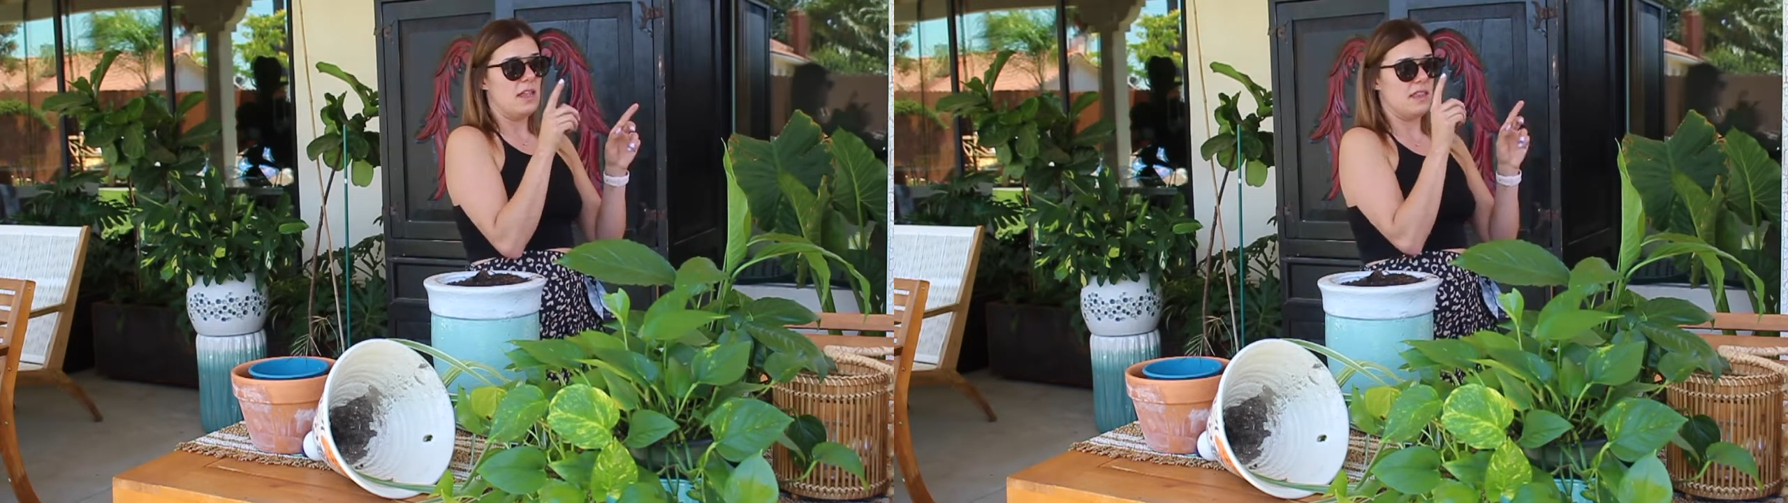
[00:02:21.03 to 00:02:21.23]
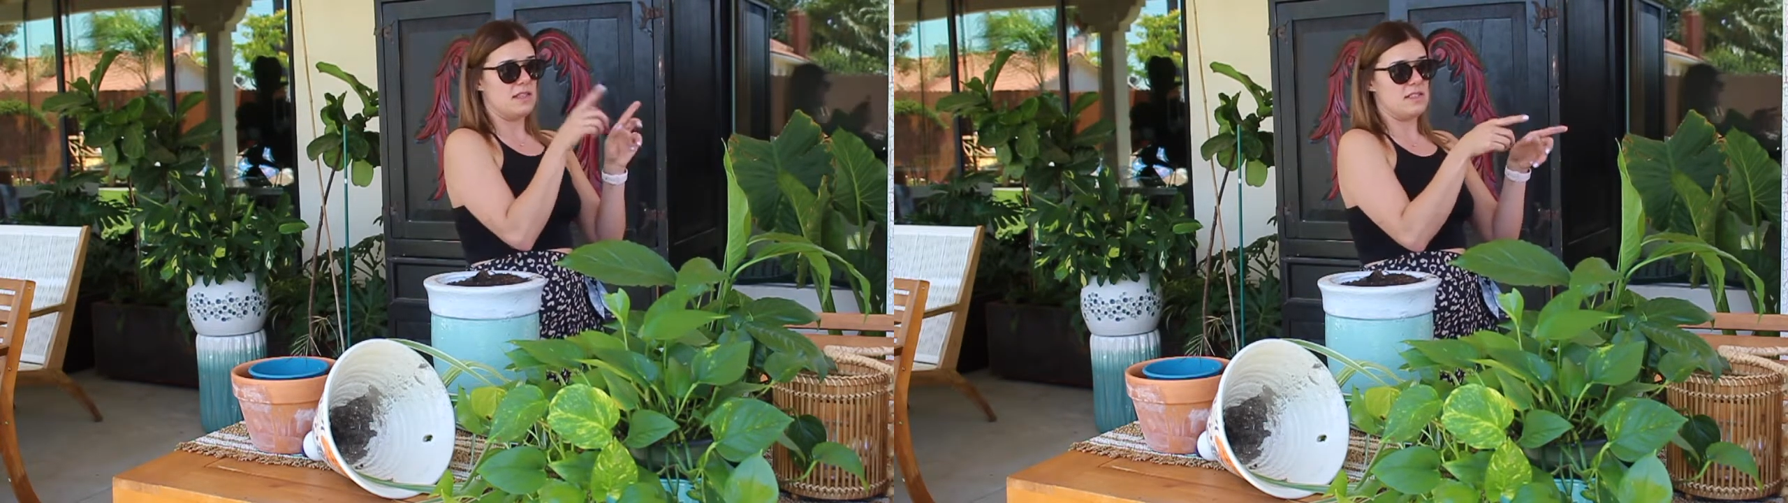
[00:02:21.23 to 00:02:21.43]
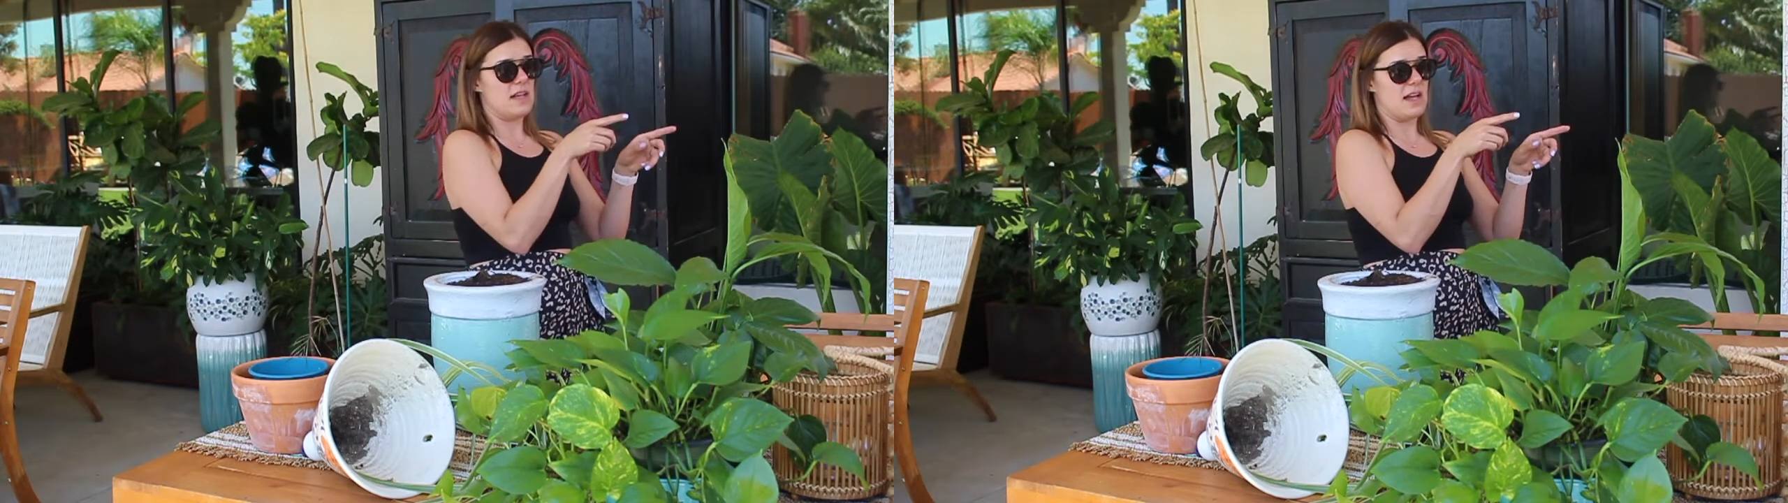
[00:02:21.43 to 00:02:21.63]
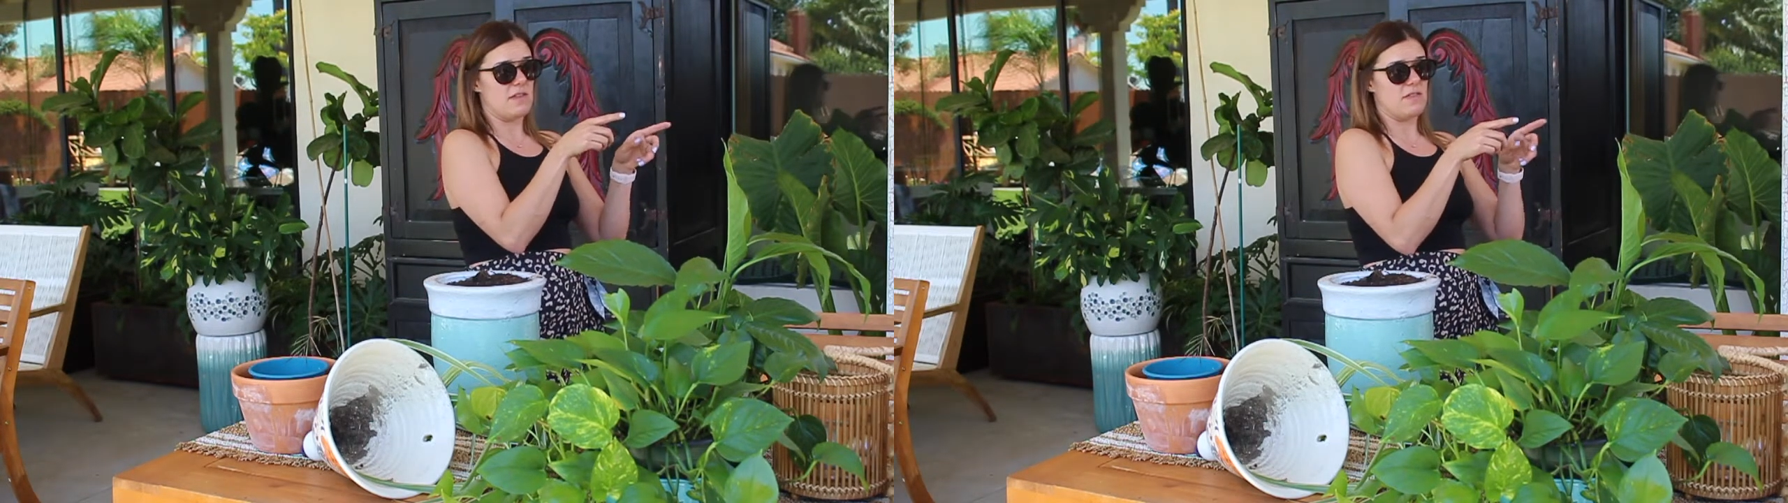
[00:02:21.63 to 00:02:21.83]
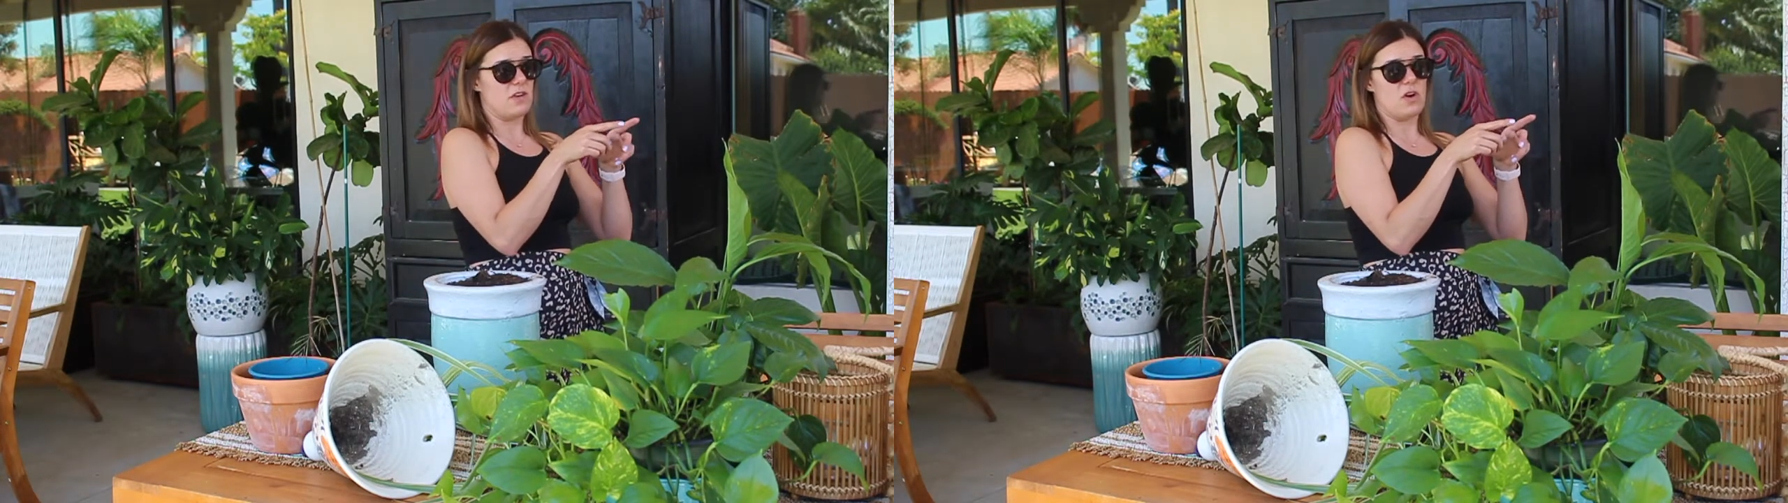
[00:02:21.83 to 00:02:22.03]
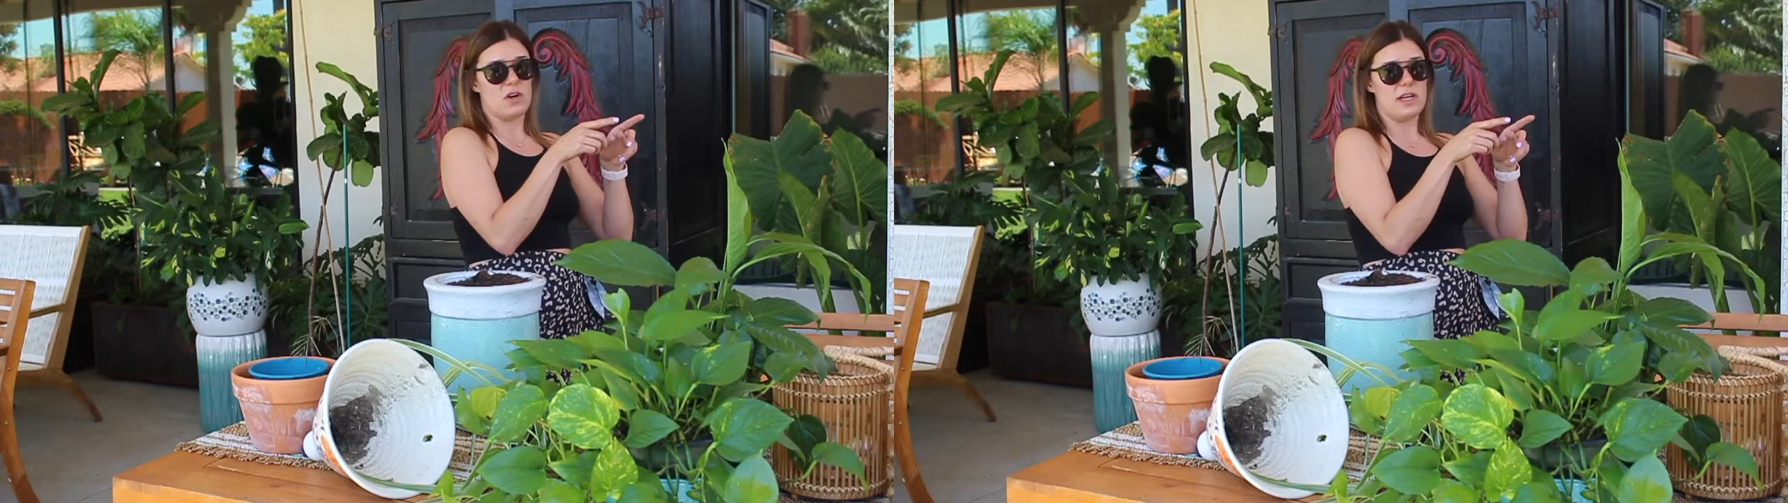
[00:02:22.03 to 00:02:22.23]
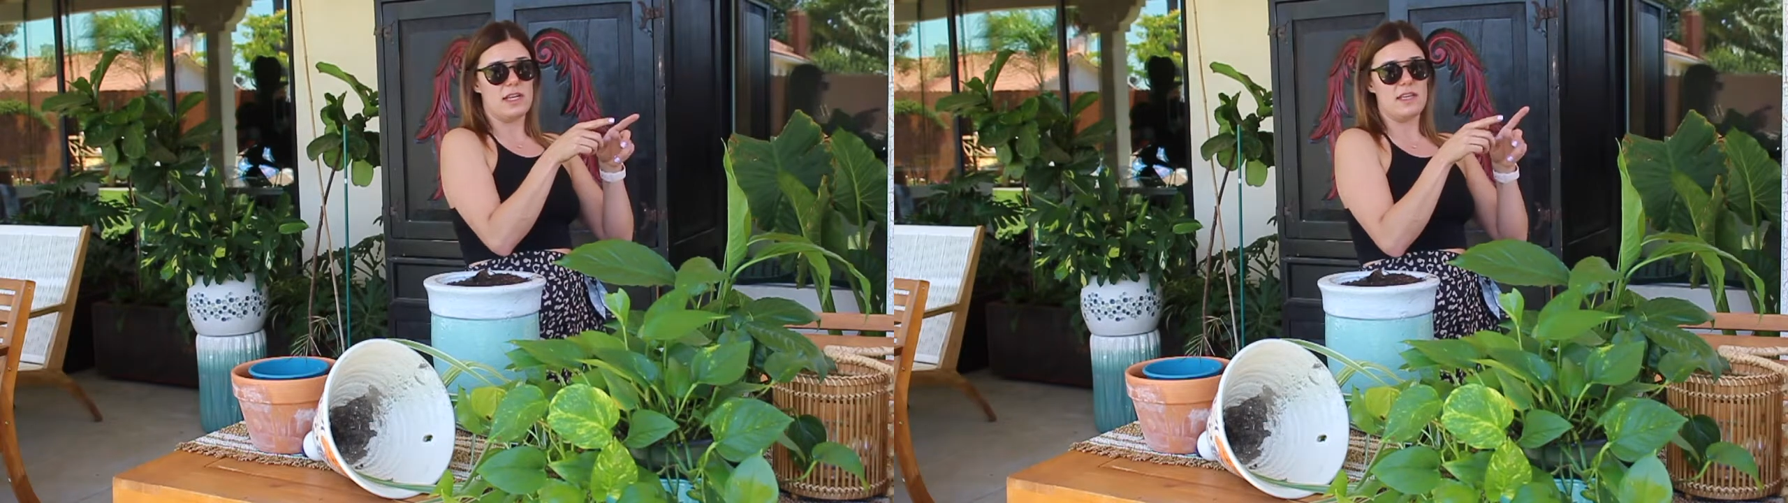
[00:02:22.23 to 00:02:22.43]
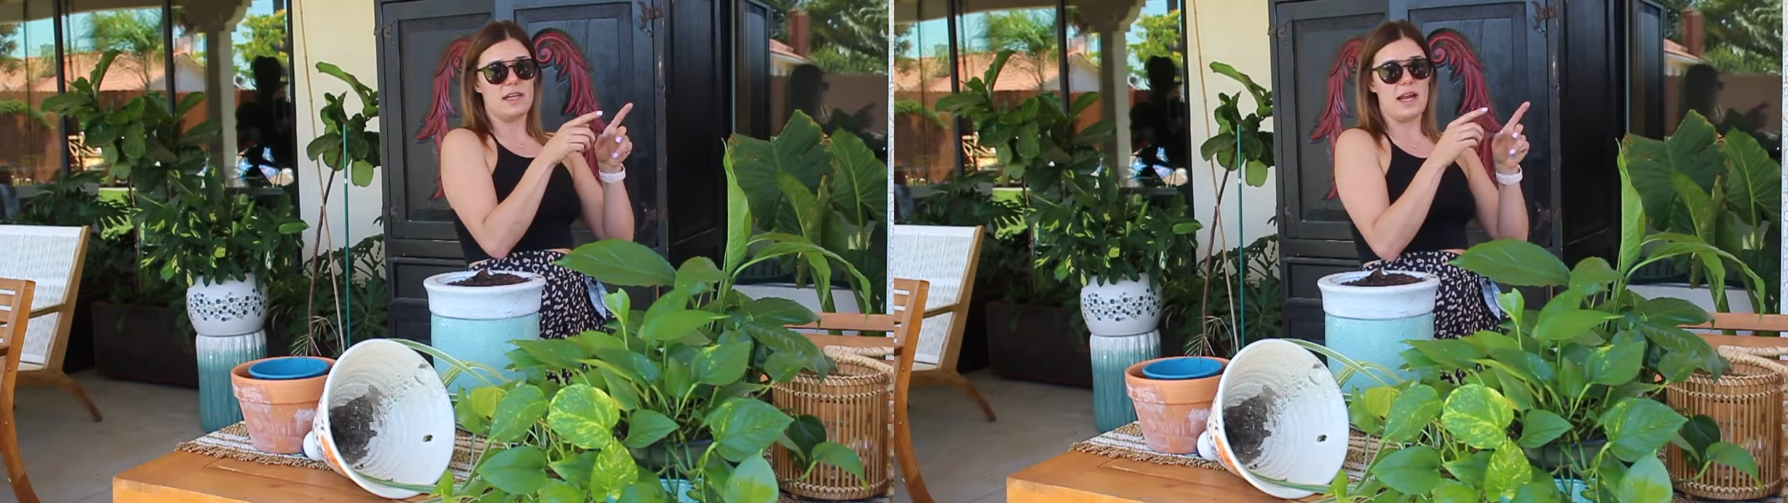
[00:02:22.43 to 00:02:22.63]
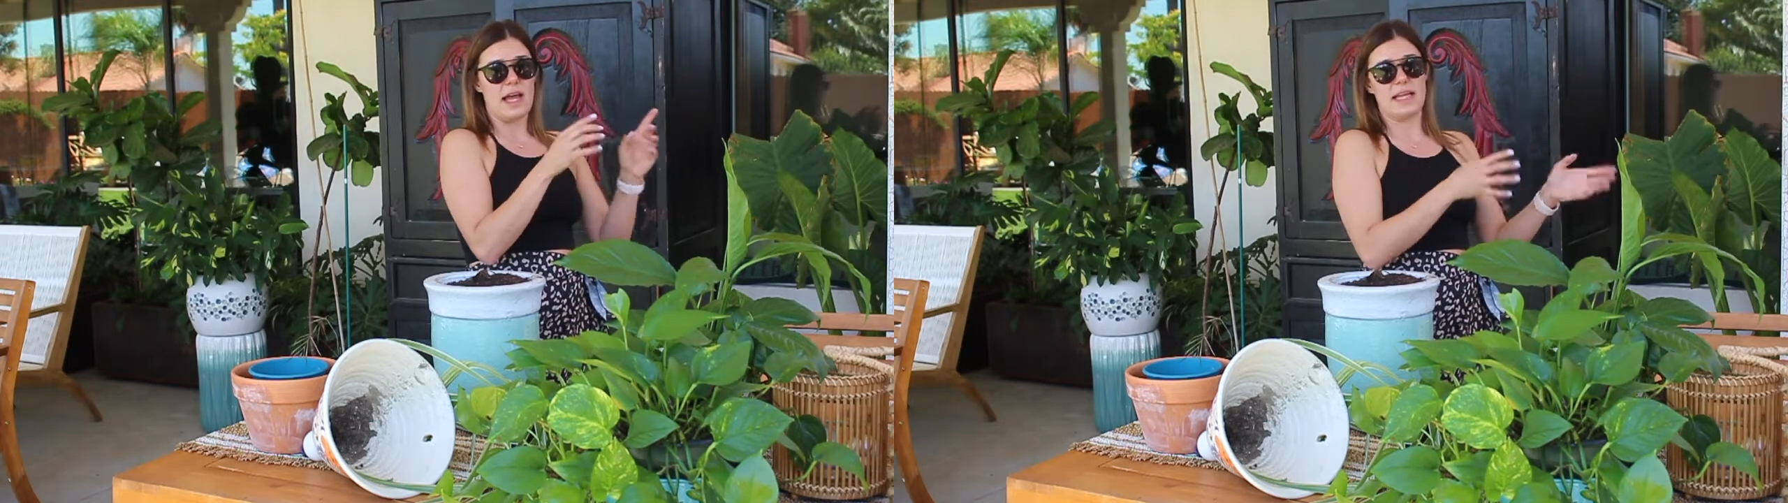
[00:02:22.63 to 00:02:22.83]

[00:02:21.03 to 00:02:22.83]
this side of the garden that I